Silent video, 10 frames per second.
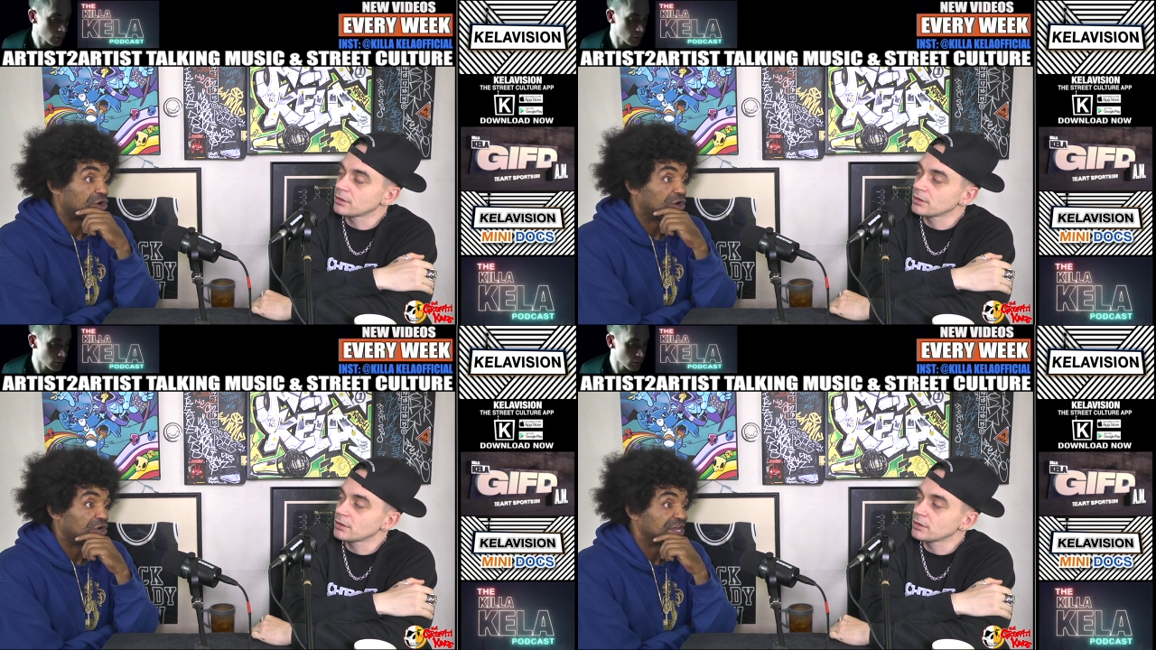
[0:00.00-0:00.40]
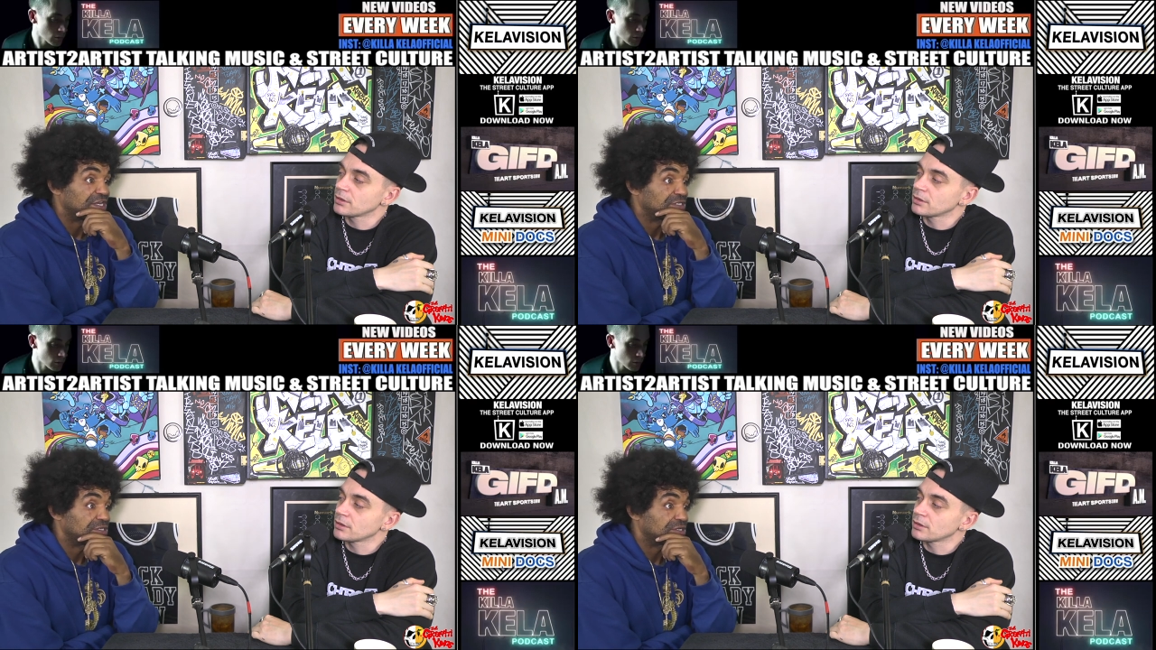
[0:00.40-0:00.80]
Speaker 1: got
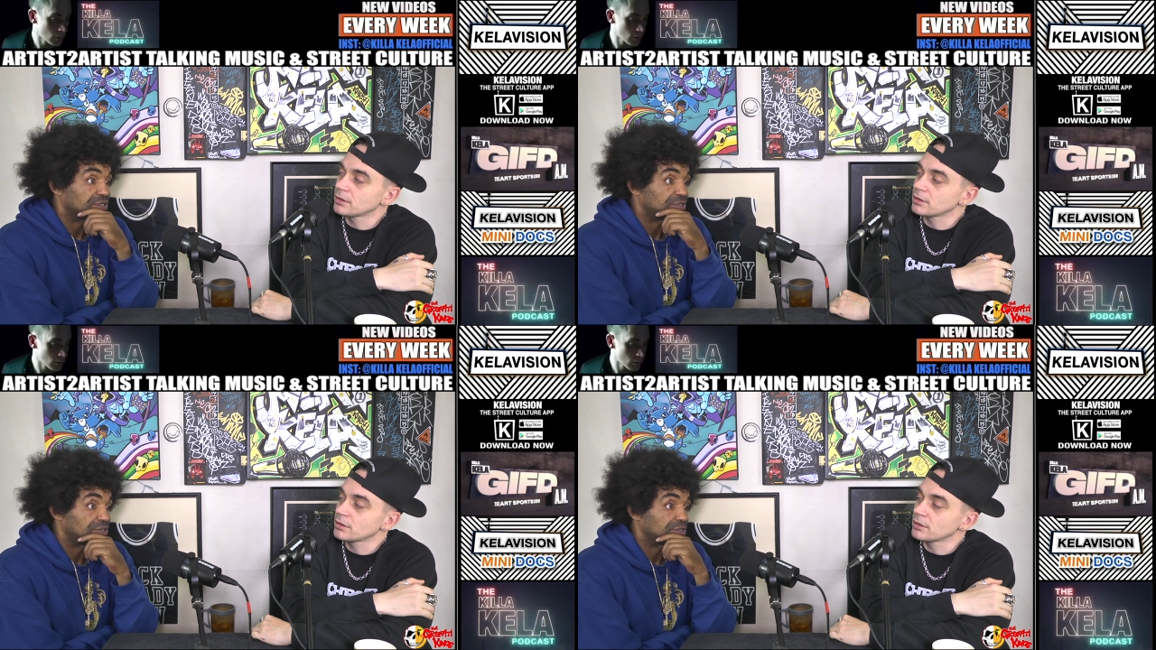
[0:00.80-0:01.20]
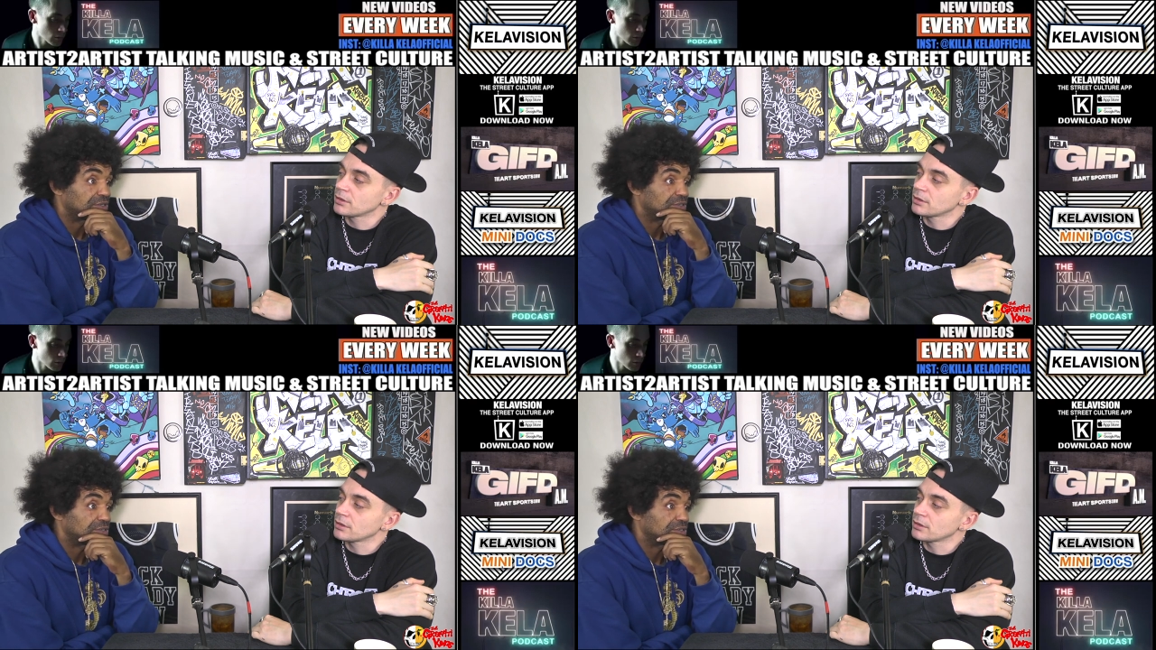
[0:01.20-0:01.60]
in
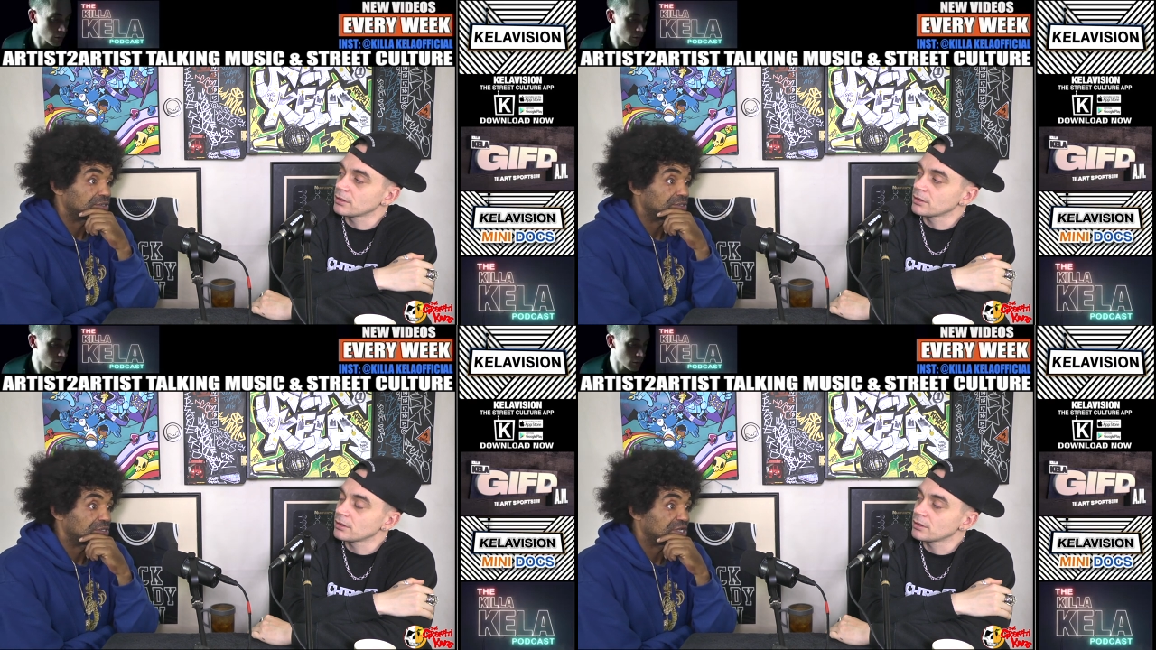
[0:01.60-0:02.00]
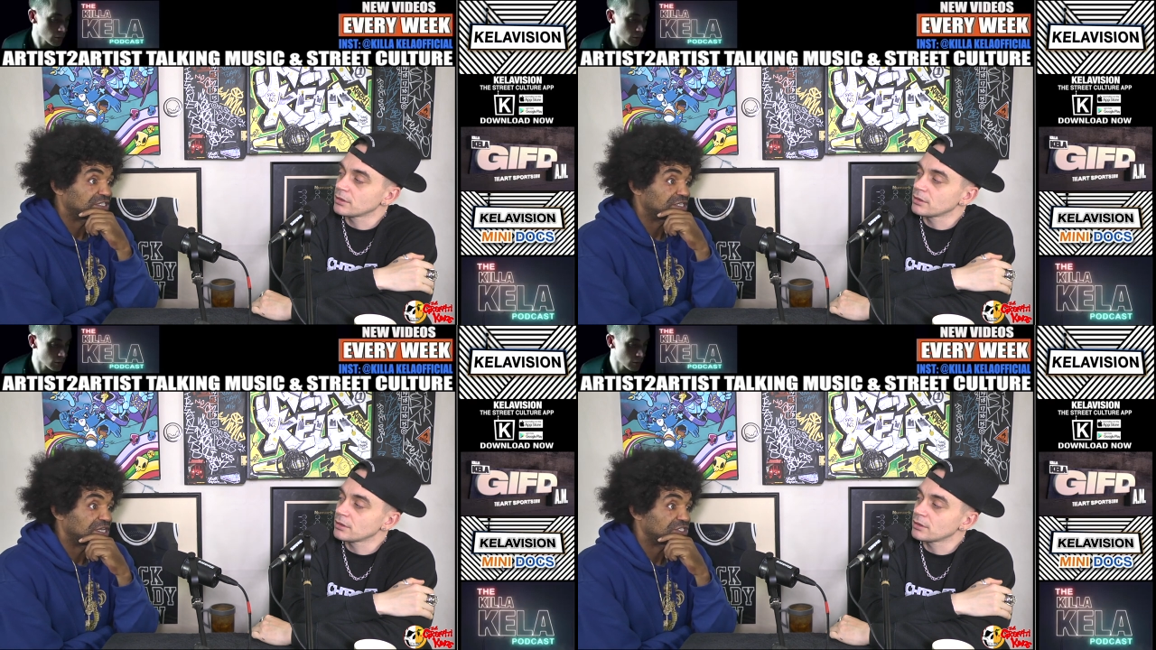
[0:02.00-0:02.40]

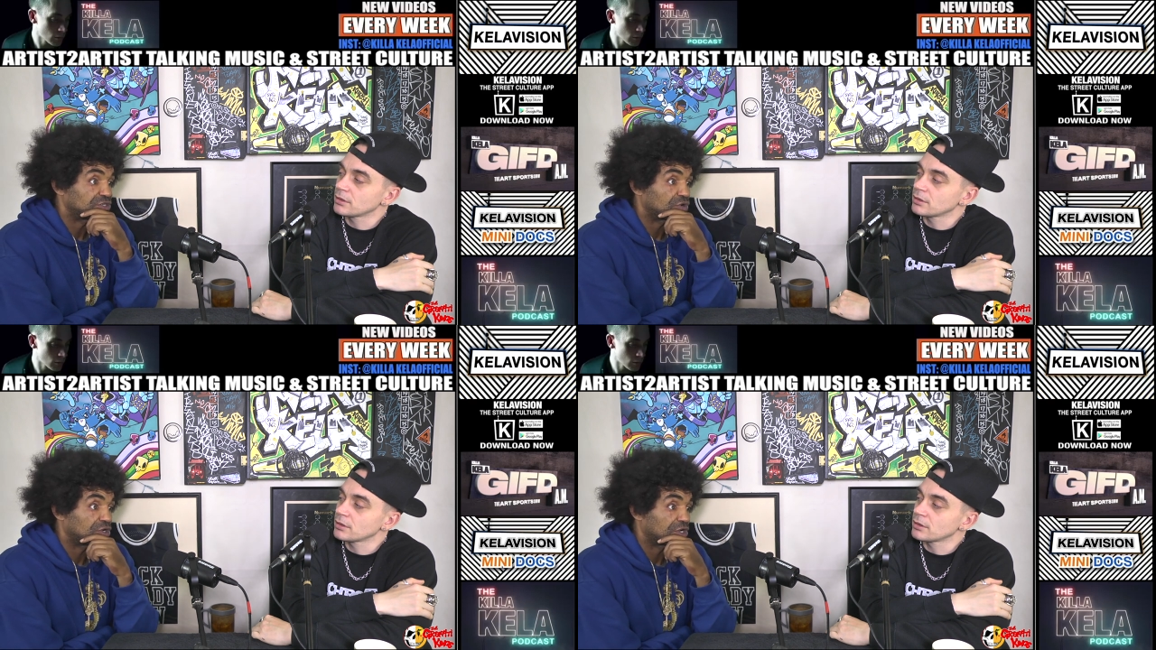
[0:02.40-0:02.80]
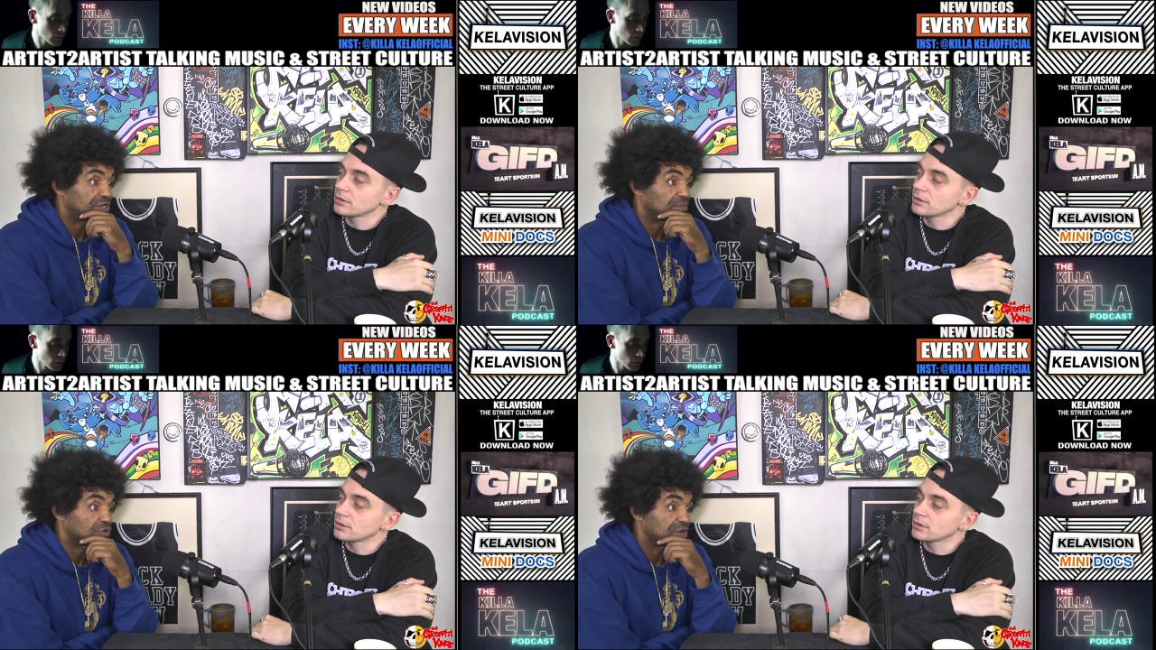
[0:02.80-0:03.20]
yesterday at two o'clock
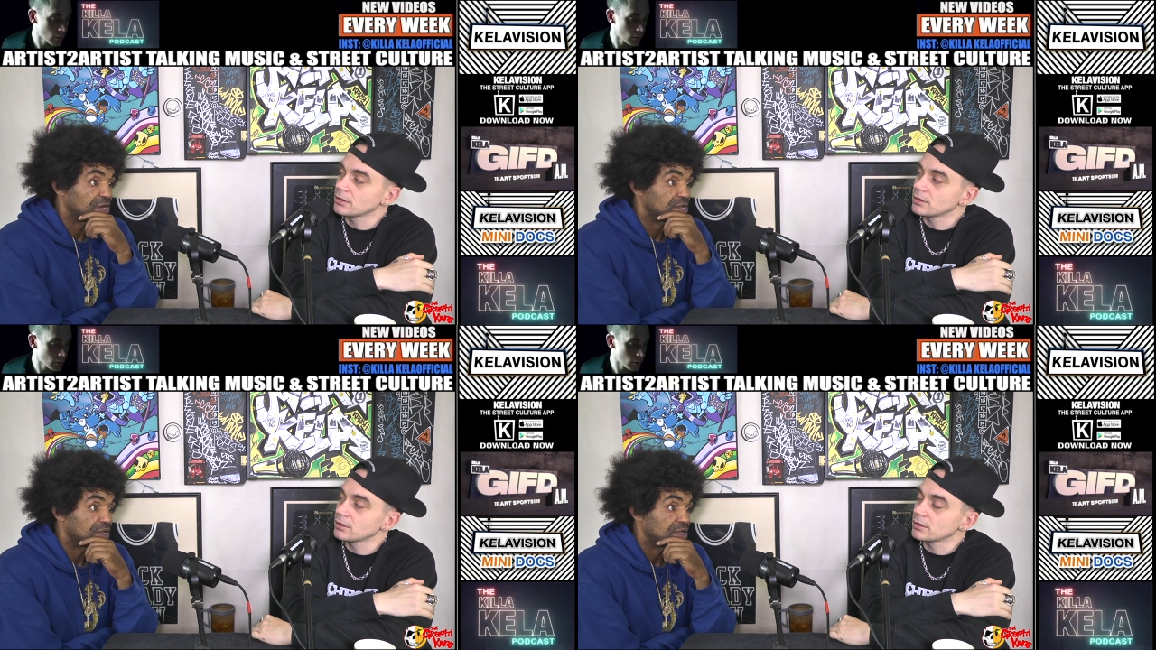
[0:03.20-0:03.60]
in the morning.